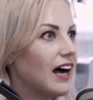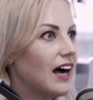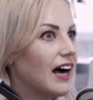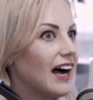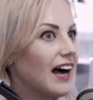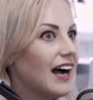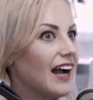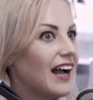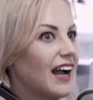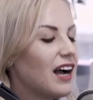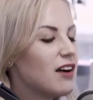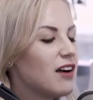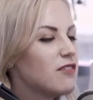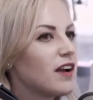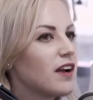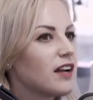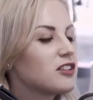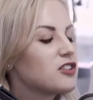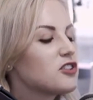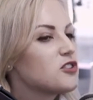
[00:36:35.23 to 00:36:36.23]
I have
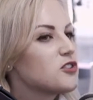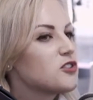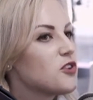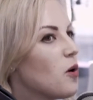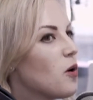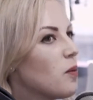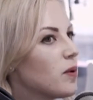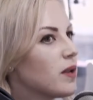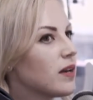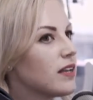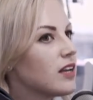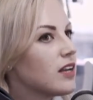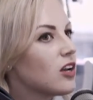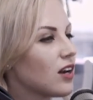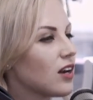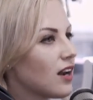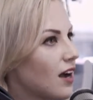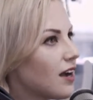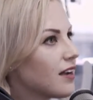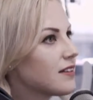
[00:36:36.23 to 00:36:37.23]
had so many
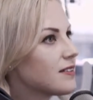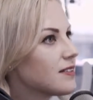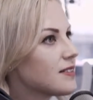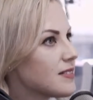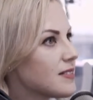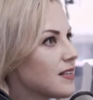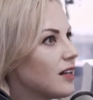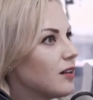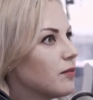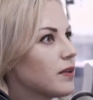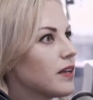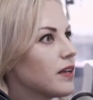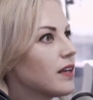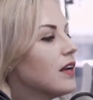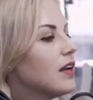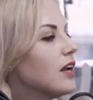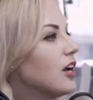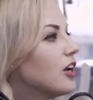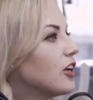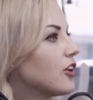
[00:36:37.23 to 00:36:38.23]
clients tell me,
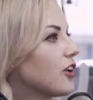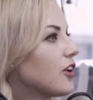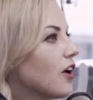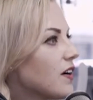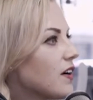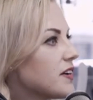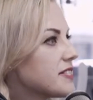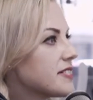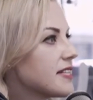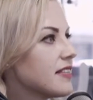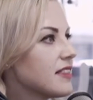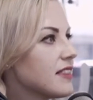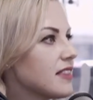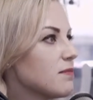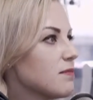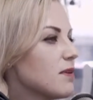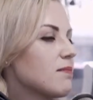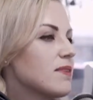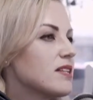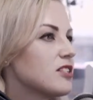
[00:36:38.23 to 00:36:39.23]
I sent
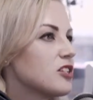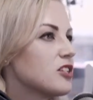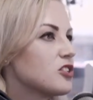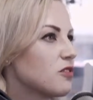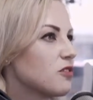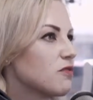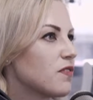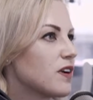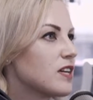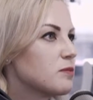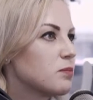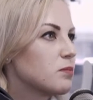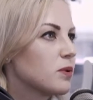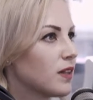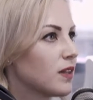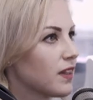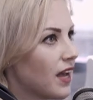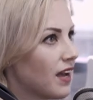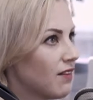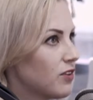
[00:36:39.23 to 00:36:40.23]
them a message on Facebook
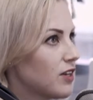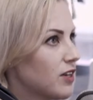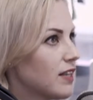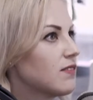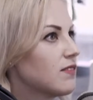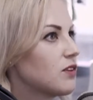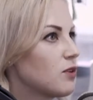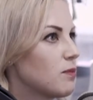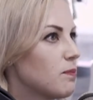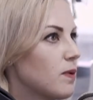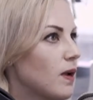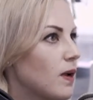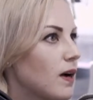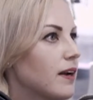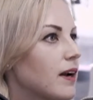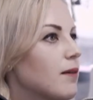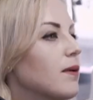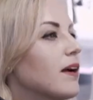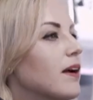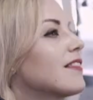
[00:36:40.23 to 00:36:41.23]
and they haven't even
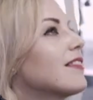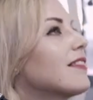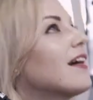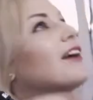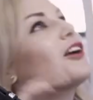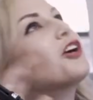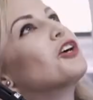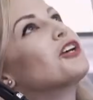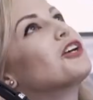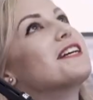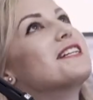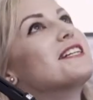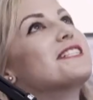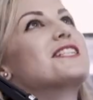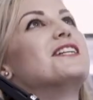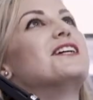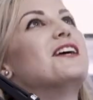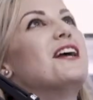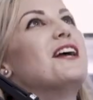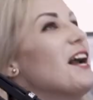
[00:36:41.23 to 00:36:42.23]
replied. I'm like, thank goodness.
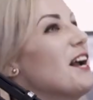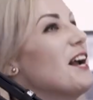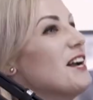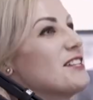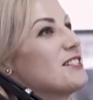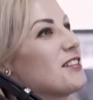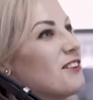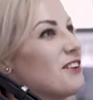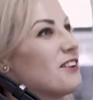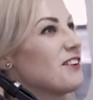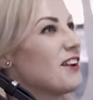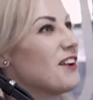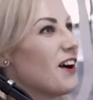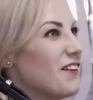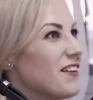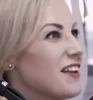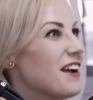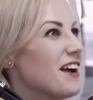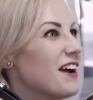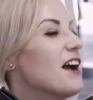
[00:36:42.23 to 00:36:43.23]
So,
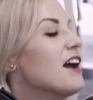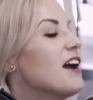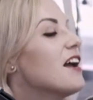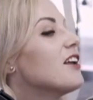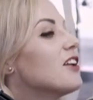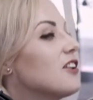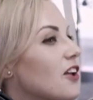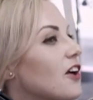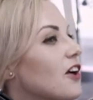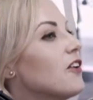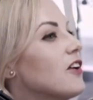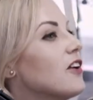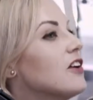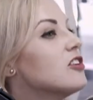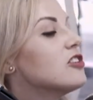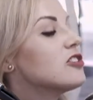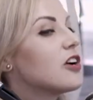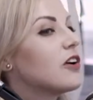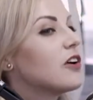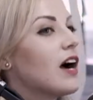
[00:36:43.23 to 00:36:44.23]

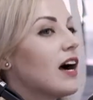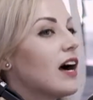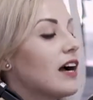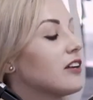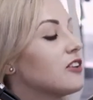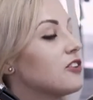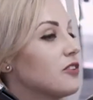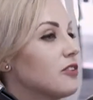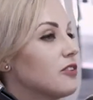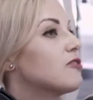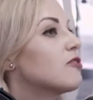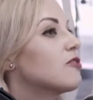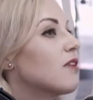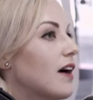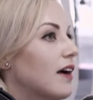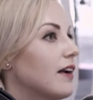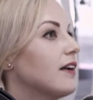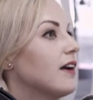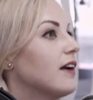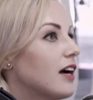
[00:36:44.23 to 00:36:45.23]
so I do
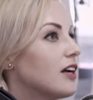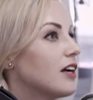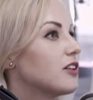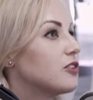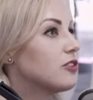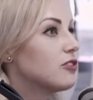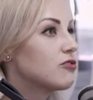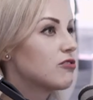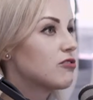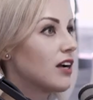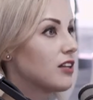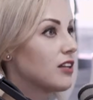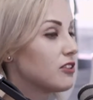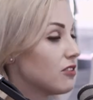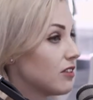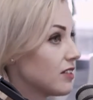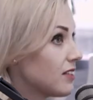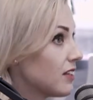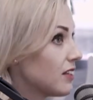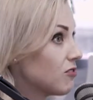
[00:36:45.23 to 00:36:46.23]
try. I do try
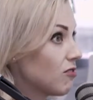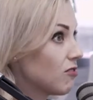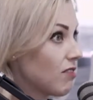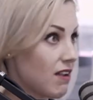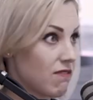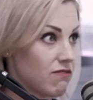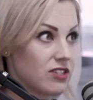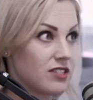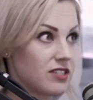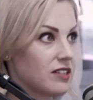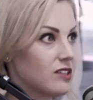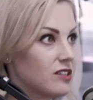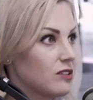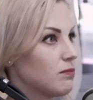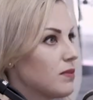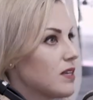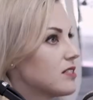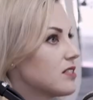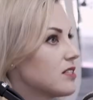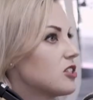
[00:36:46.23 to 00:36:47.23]
to attend to every single
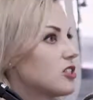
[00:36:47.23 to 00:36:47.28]
message.